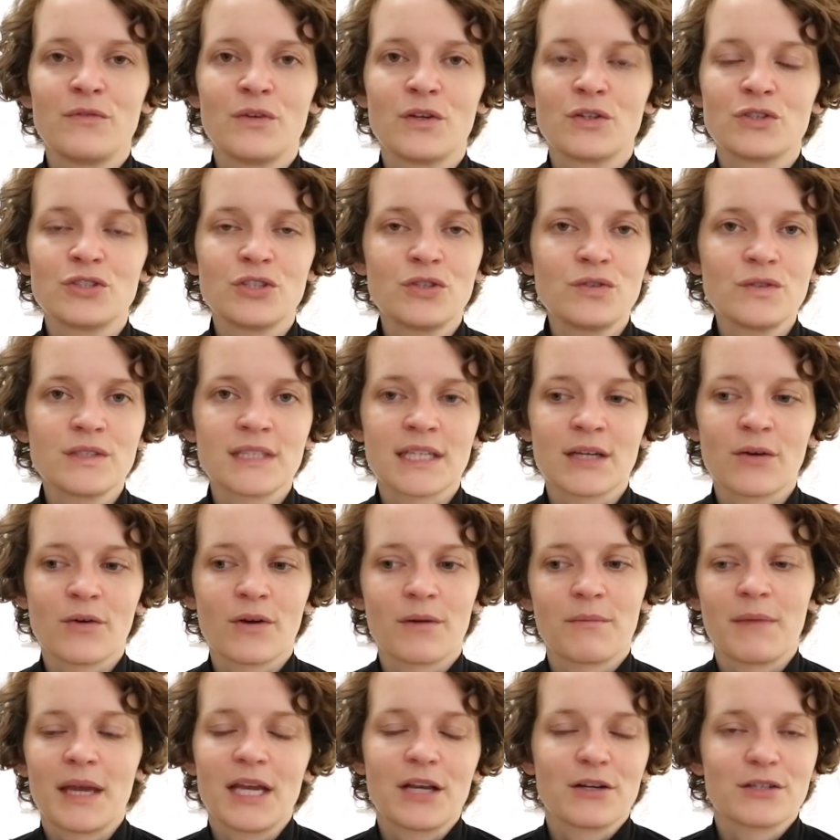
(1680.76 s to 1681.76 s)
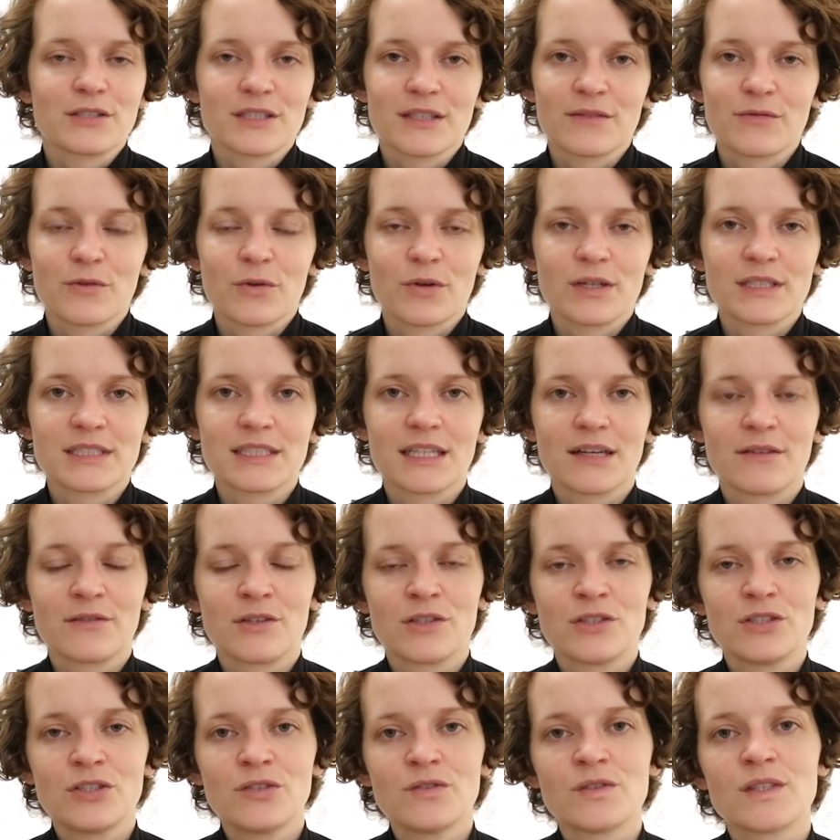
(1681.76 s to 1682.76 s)
your choosing, or makers, of course, of your
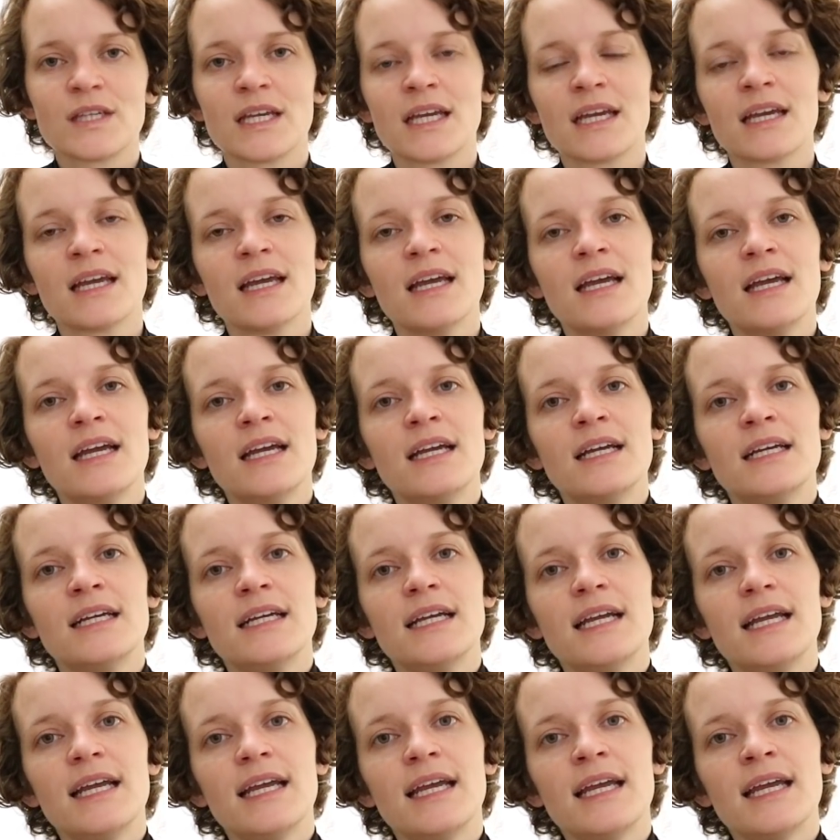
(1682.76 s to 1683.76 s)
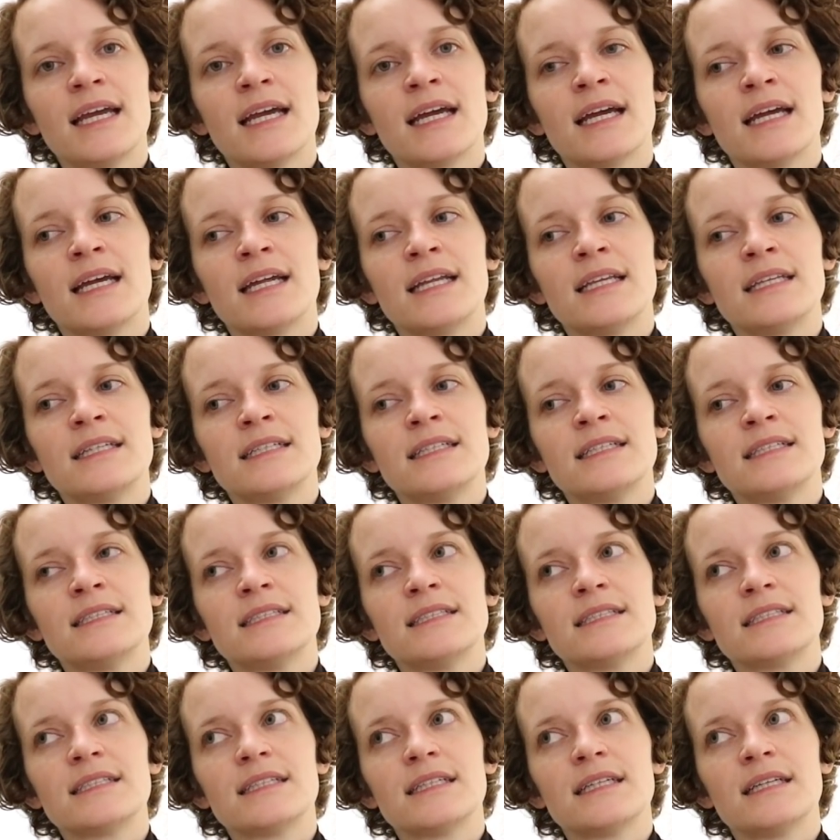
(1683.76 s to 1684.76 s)
choosing.
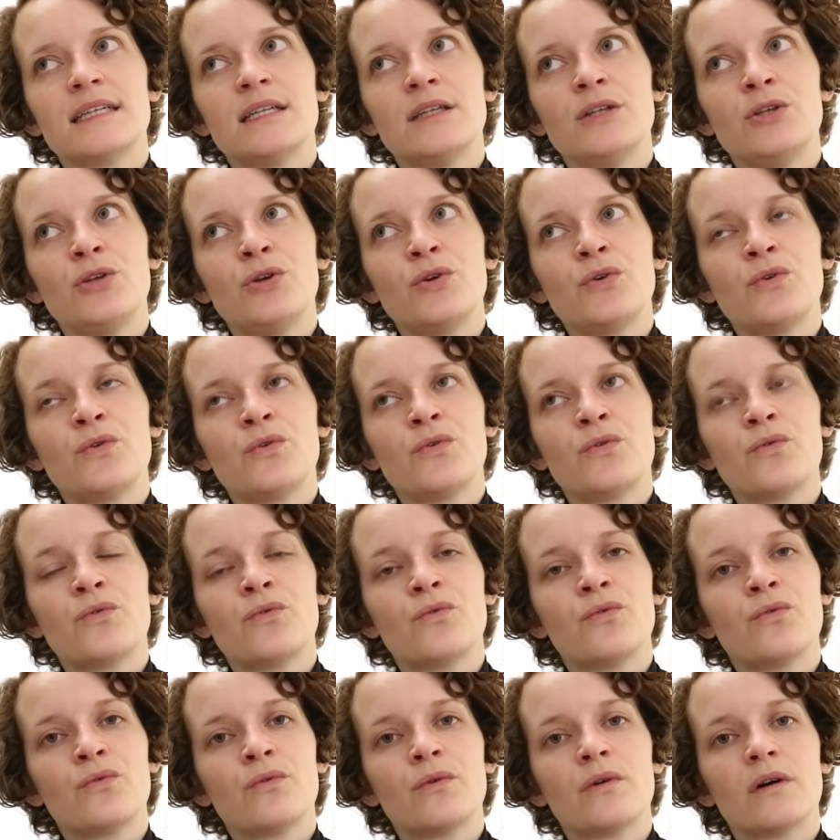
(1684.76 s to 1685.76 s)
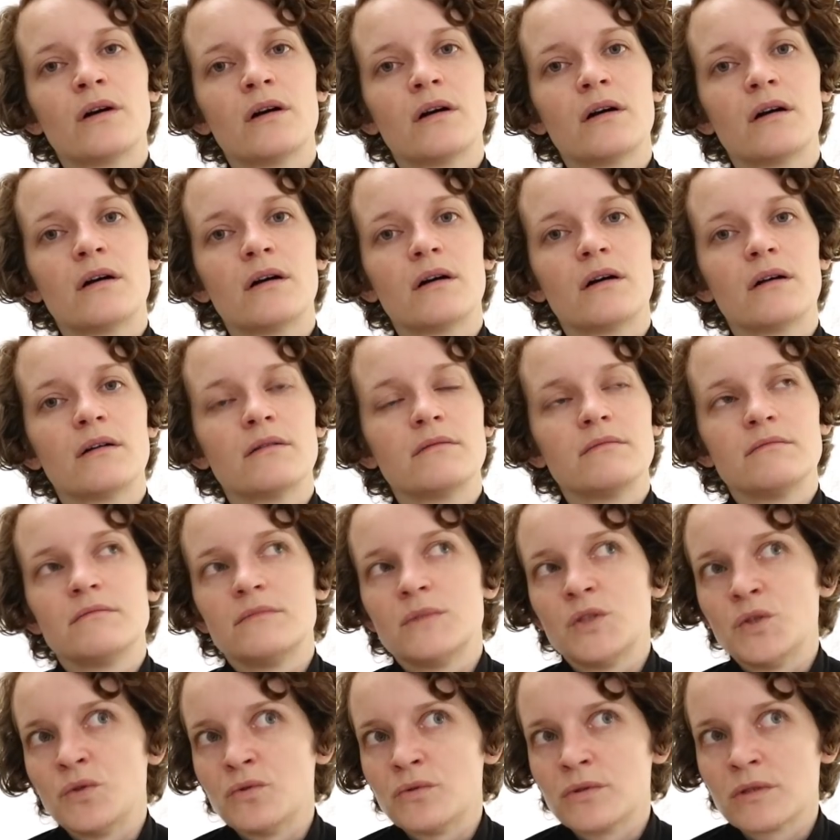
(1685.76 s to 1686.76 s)
And you
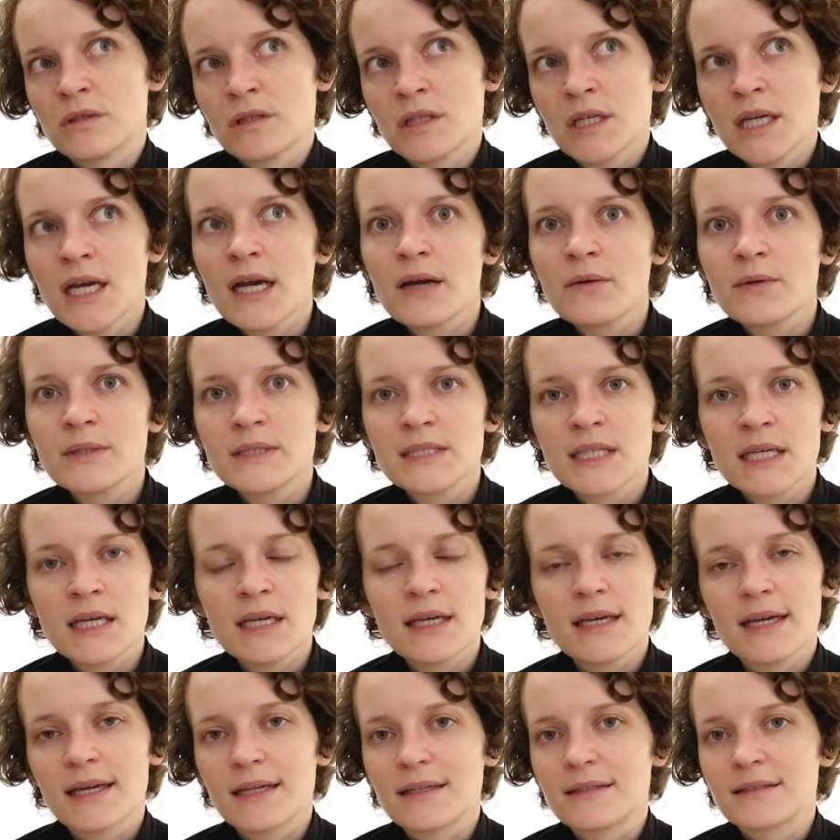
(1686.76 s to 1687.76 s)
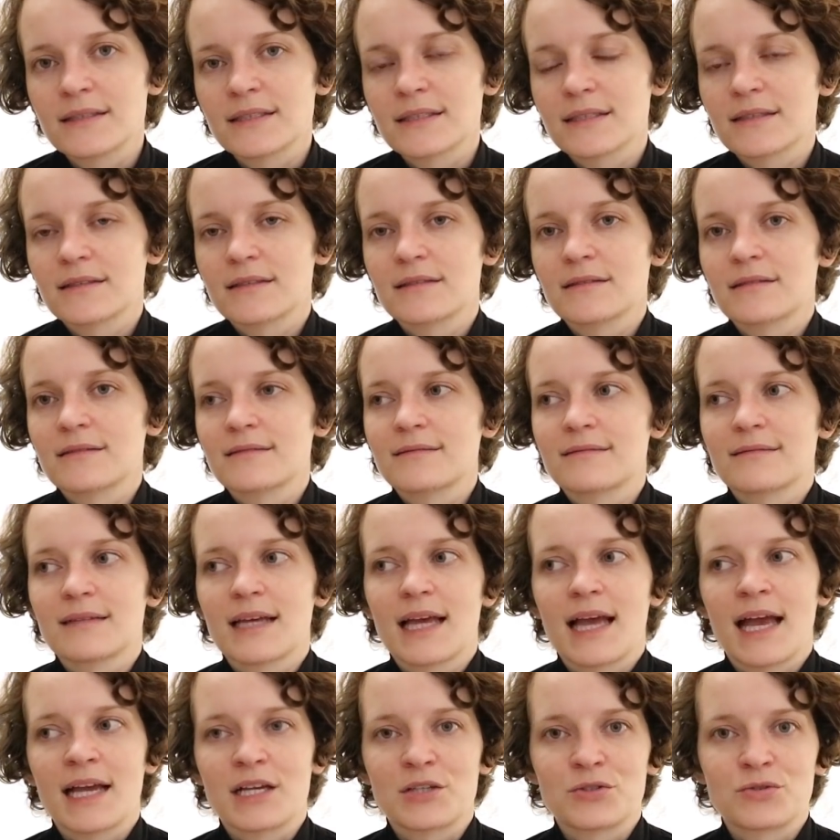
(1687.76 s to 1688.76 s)
usually, I would say, get
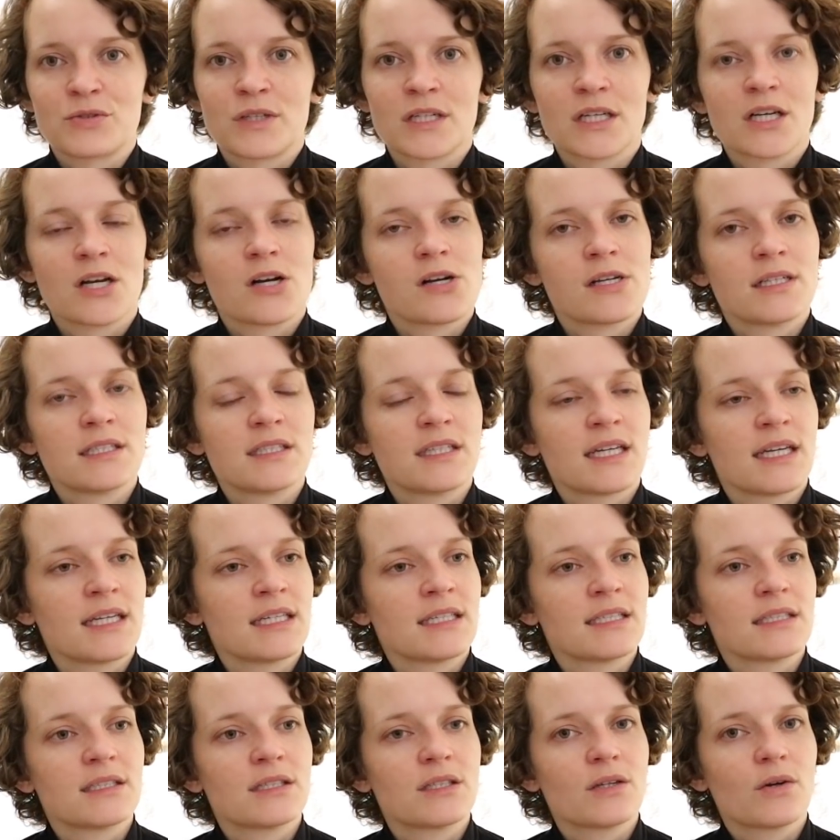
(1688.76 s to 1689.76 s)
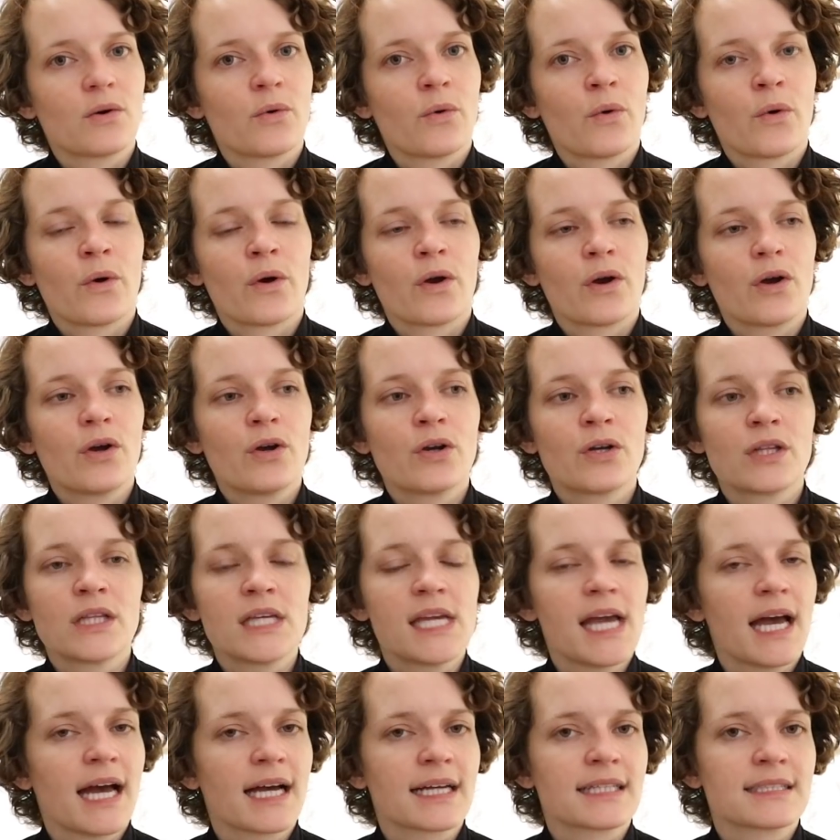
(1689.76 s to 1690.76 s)
extra content or early
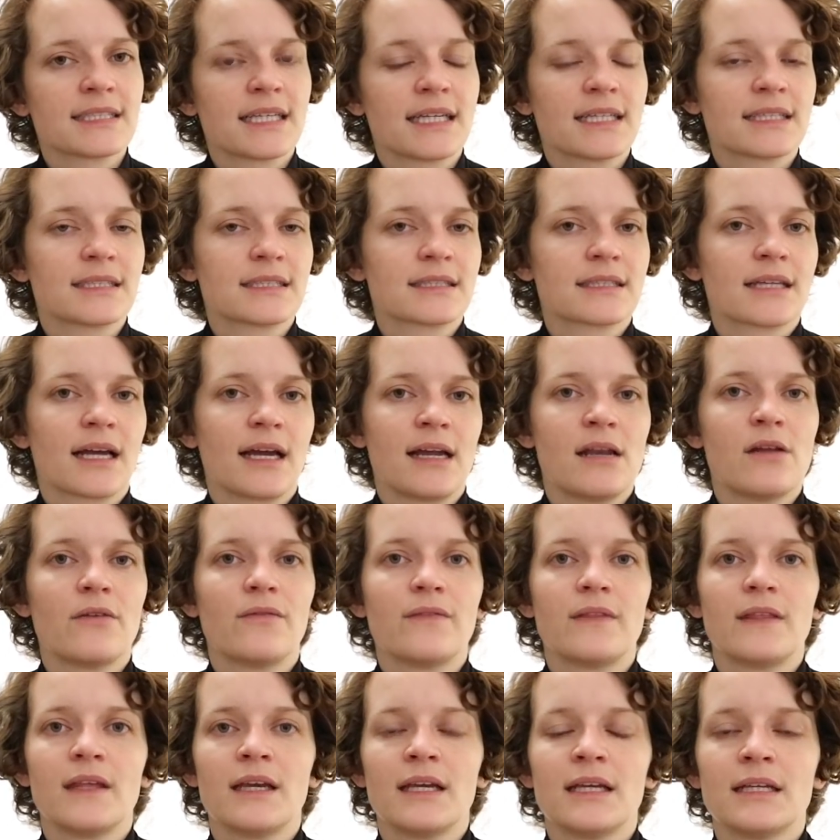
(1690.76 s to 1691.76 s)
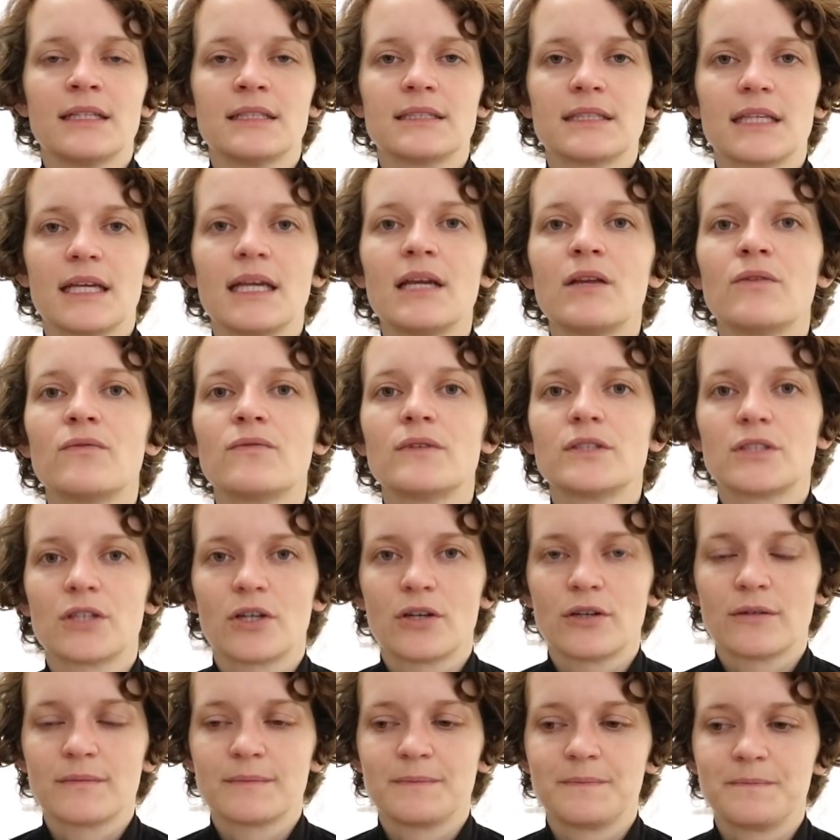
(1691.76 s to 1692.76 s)
access kind of things in
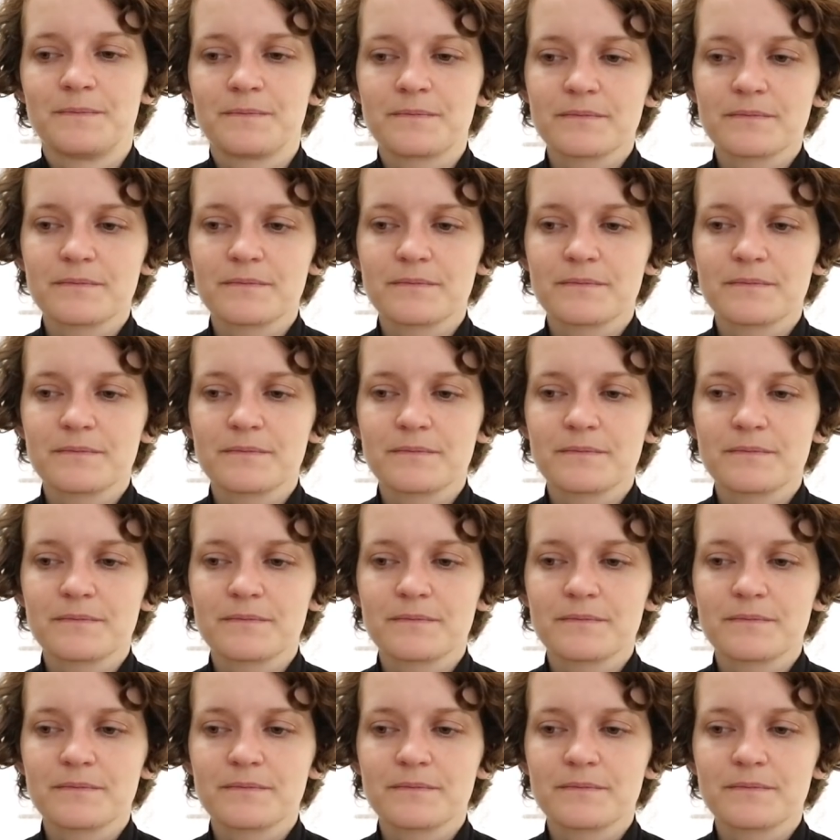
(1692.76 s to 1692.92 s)
return.